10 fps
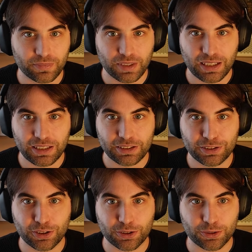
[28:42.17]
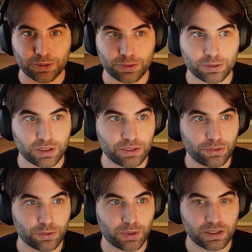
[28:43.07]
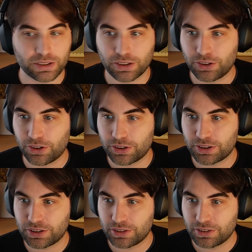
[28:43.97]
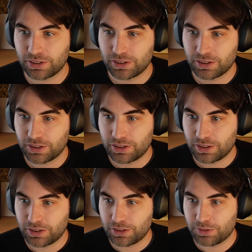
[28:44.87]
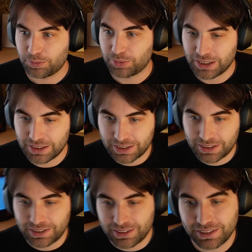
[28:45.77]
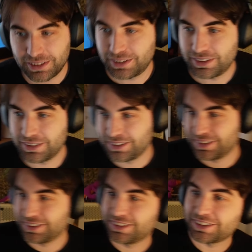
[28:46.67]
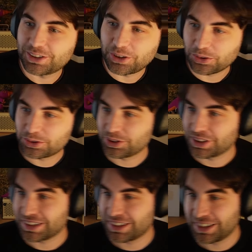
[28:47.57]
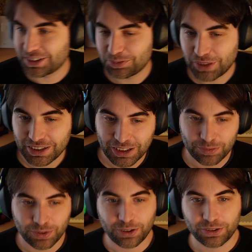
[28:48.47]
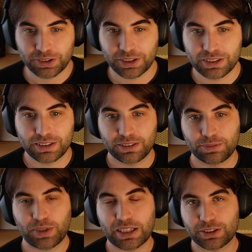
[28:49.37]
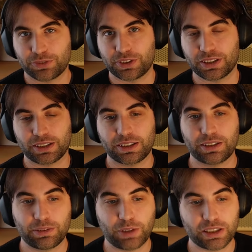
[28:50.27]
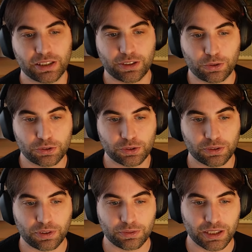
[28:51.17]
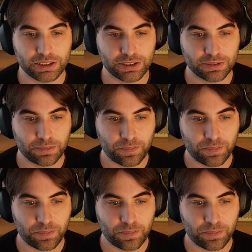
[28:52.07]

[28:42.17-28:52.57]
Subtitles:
So if you want yours, please go to the link here in Makeshift, order it. Part of the money goes to the foundation.